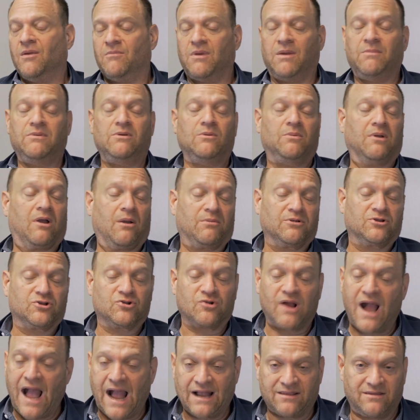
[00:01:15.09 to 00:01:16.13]
maybe you become
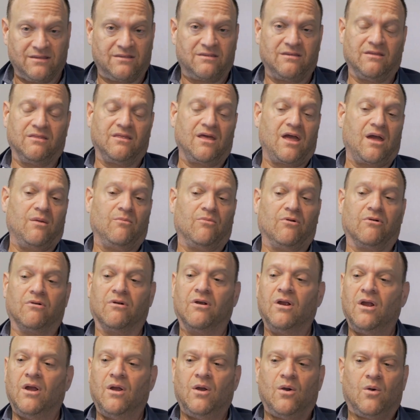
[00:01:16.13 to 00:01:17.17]
attracted to them
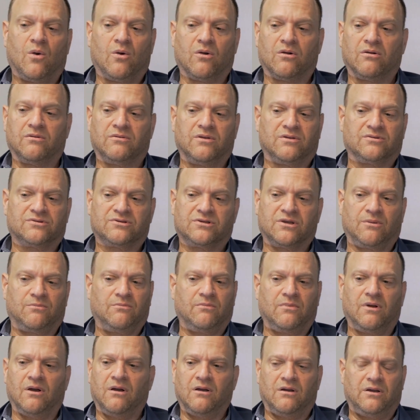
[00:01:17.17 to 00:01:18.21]
or or there's
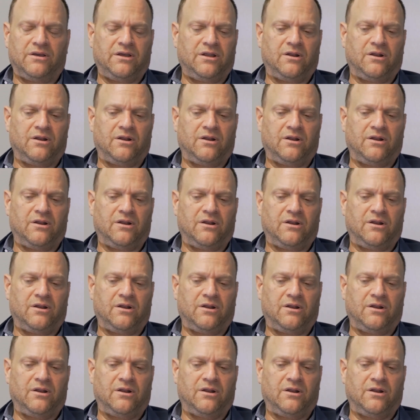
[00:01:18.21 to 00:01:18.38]
some uh,